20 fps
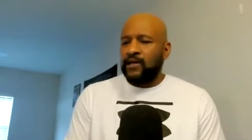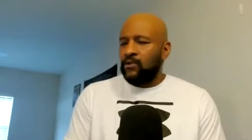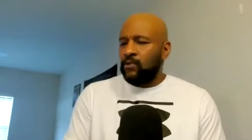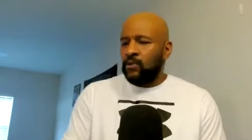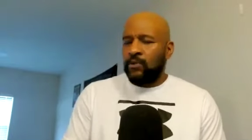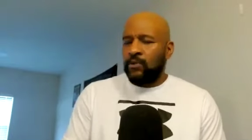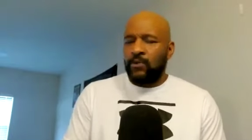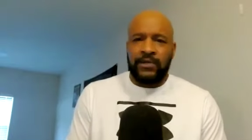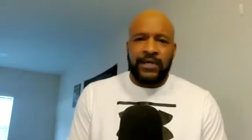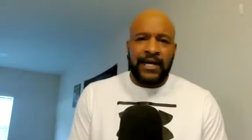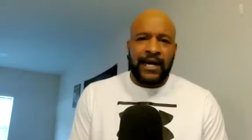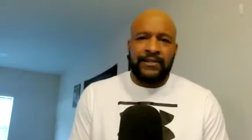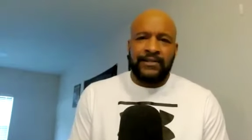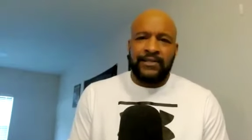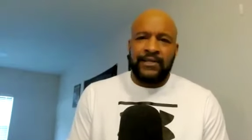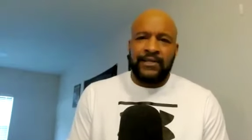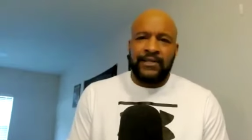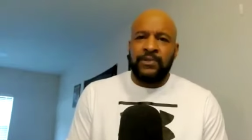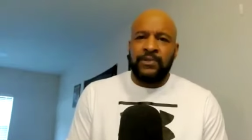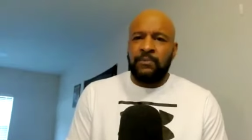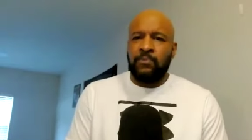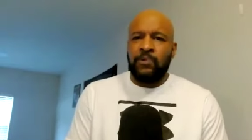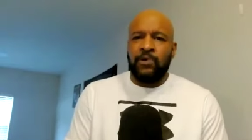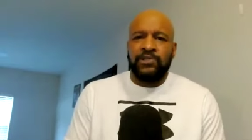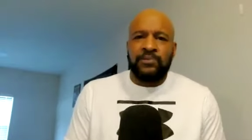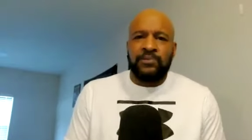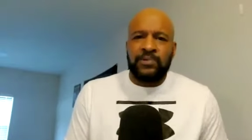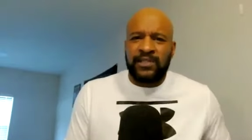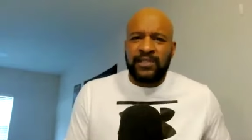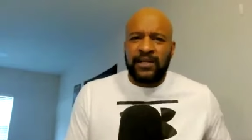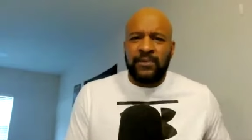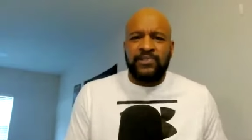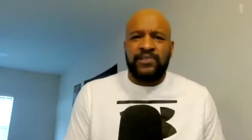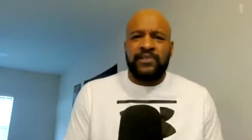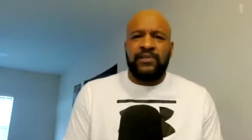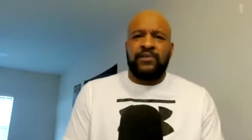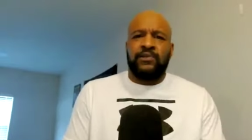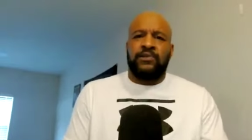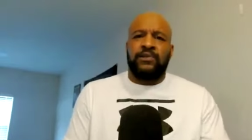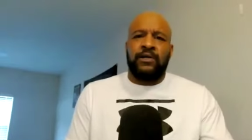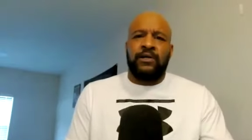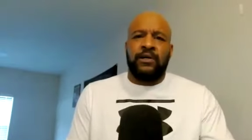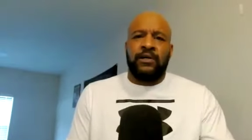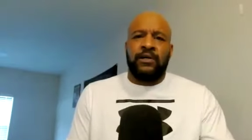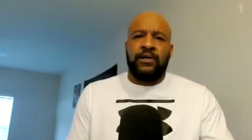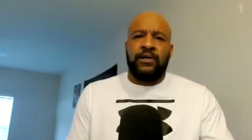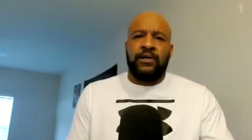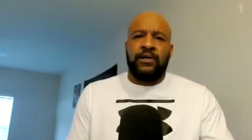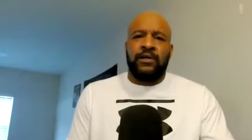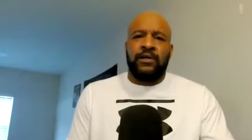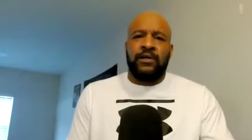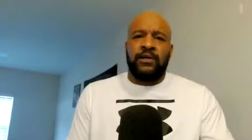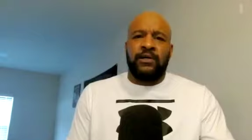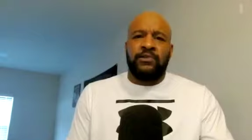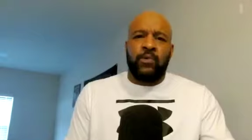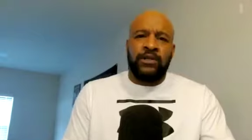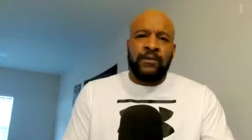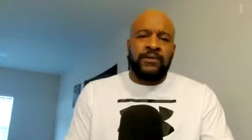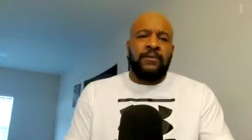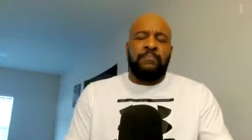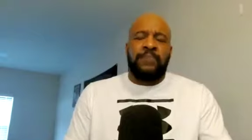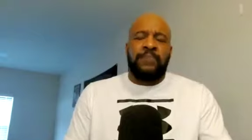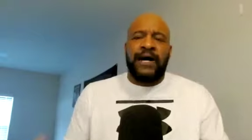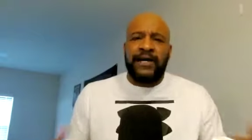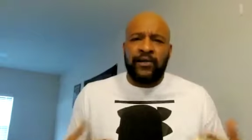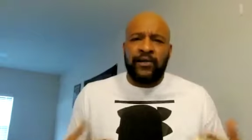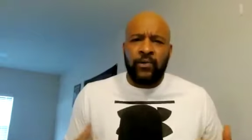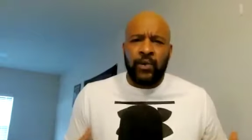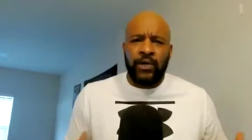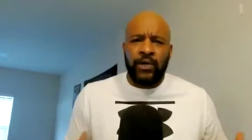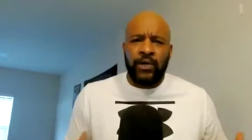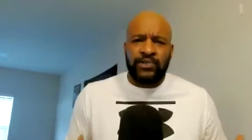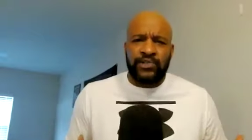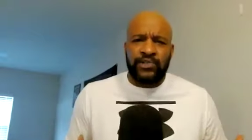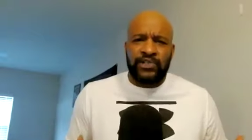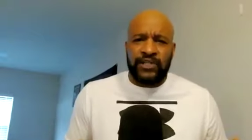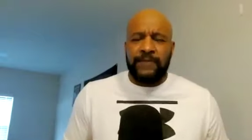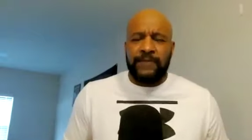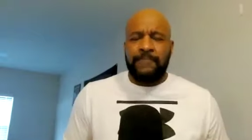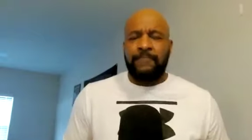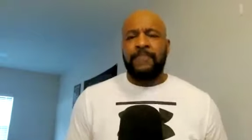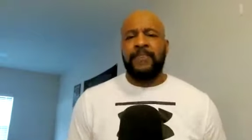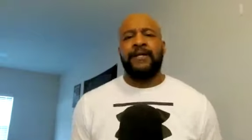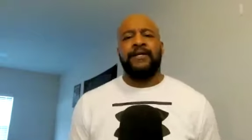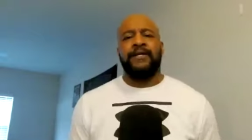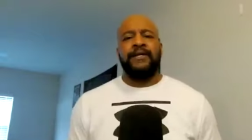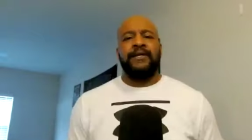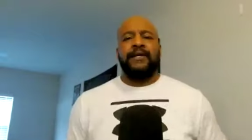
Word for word: On, on out there with the Muslims, they were selling the the, the, the body oils and shit.